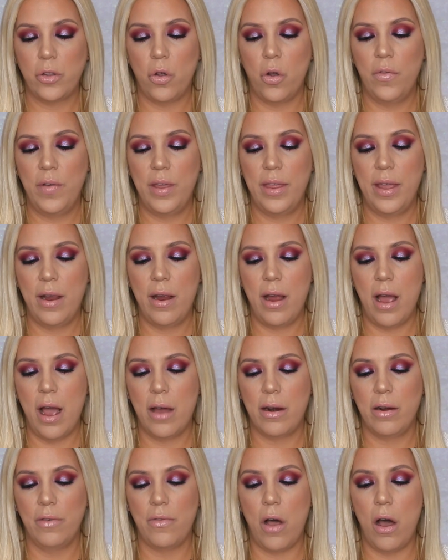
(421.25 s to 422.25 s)
over there.
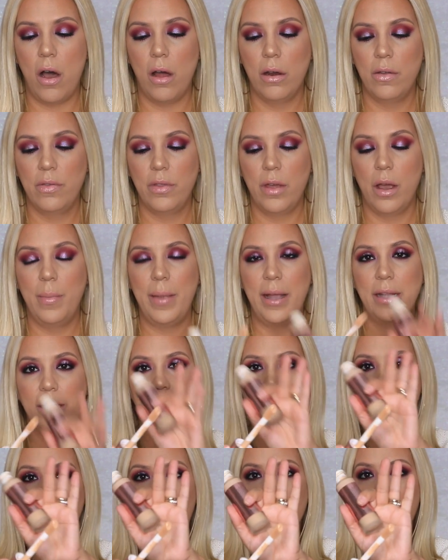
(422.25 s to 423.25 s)
Out of all of them, it
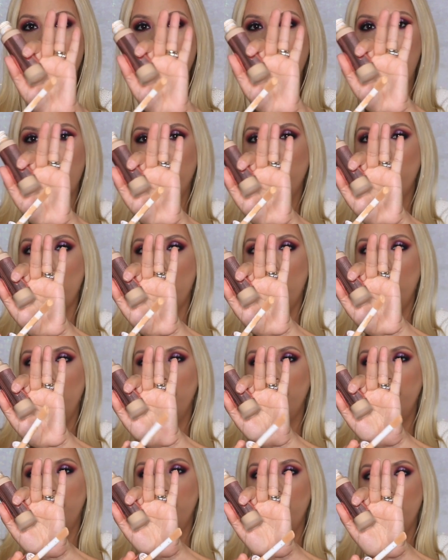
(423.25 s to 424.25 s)
does have like that
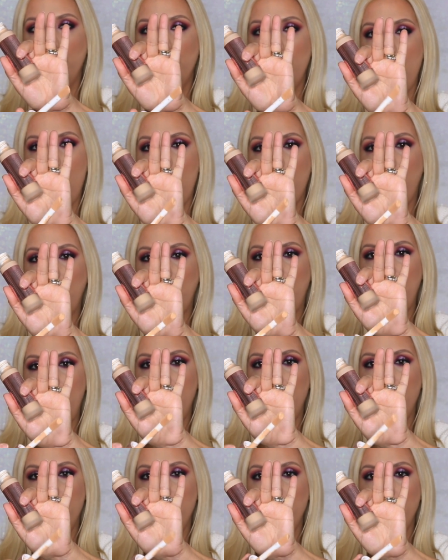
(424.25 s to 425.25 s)
doe foot
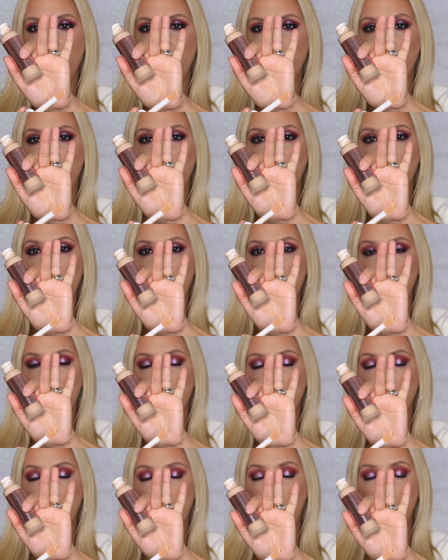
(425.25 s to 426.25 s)
applicator, just like the
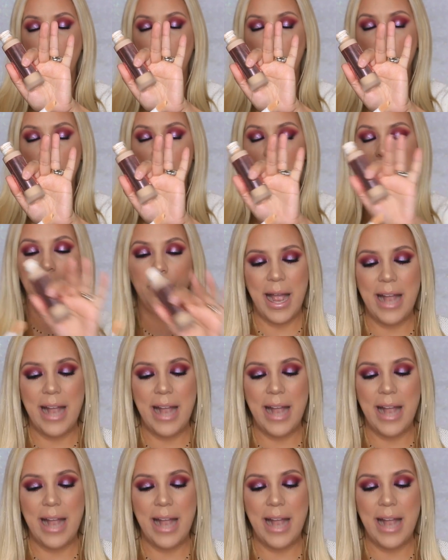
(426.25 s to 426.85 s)
concealer.